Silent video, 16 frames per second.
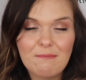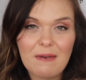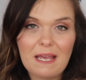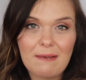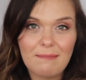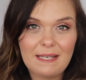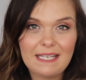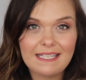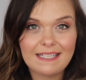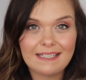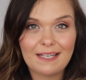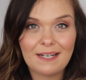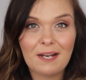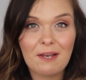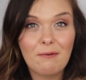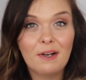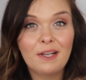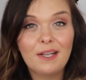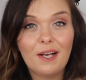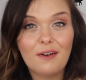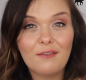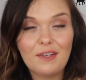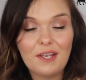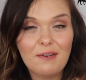your babies, because I know a
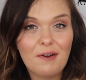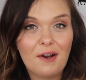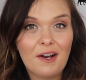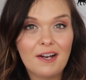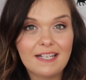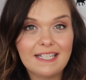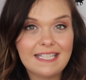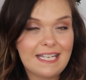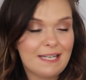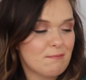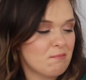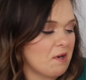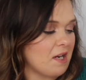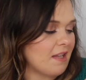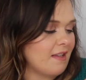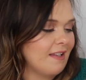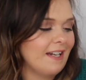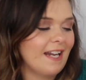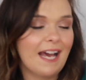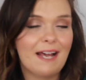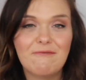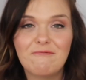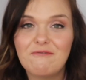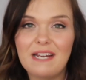lot of you are still pregnant
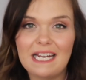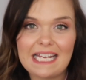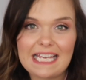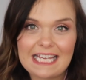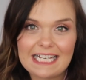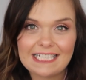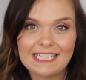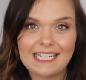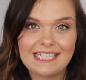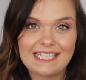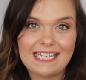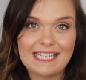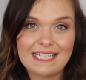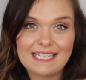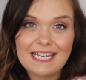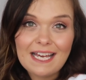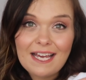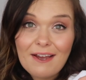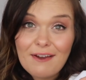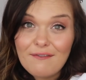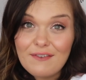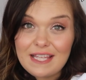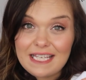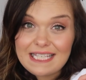and really excited
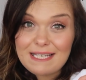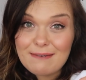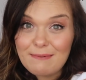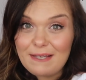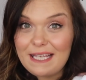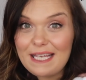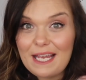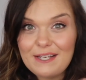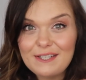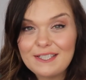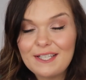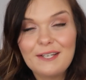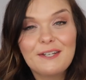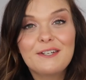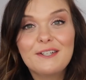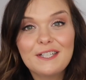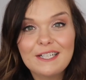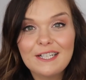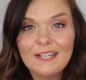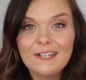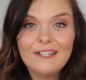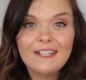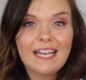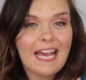for this to be you. So good
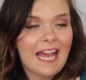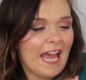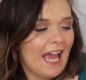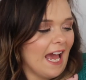luck,